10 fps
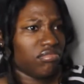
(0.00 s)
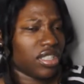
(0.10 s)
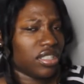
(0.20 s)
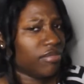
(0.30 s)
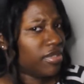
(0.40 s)

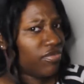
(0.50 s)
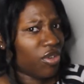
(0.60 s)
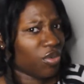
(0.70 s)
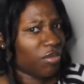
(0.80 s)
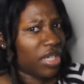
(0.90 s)
is something
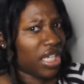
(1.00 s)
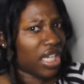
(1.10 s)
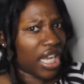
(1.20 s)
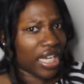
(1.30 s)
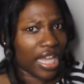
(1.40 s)
wrong with me?
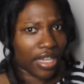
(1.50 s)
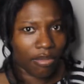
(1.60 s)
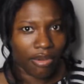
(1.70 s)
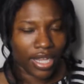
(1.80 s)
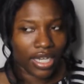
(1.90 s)
Can I not
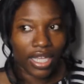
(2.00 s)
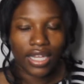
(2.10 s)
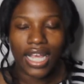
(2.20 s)
get pregnant?